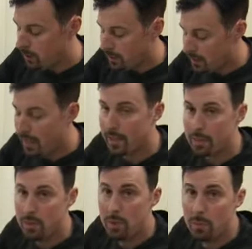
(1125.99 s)
to attack the
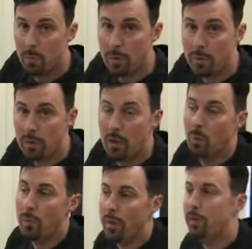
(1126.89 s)
tumor with
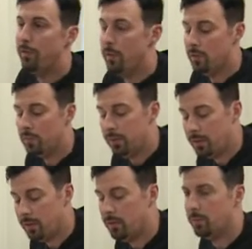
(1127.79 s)
without fear of spilling
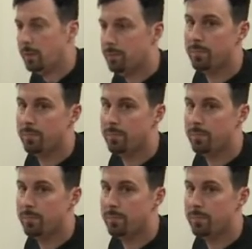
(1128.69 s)
the tumor.